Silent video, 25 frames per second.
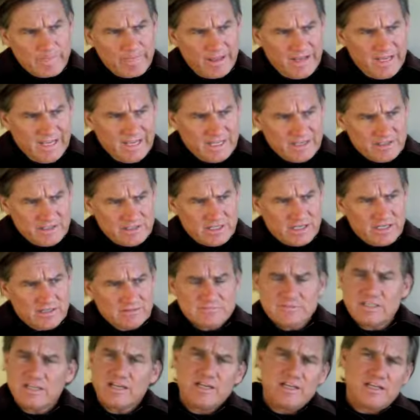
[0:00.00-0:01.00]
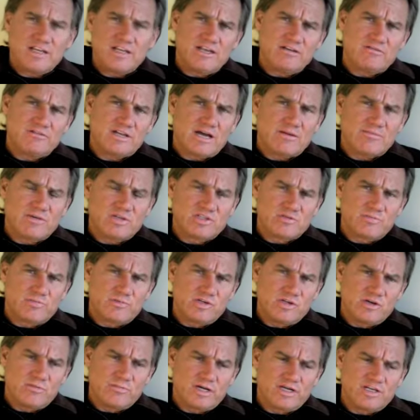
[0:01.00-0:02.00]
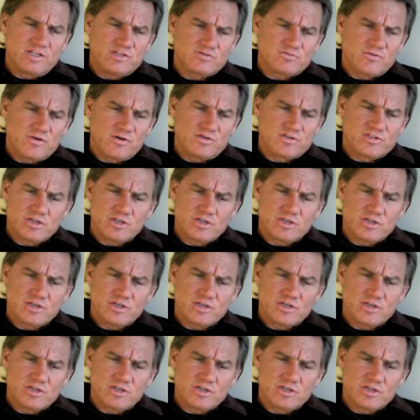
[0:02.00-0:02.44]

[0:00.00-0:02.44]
And how much your money's worth.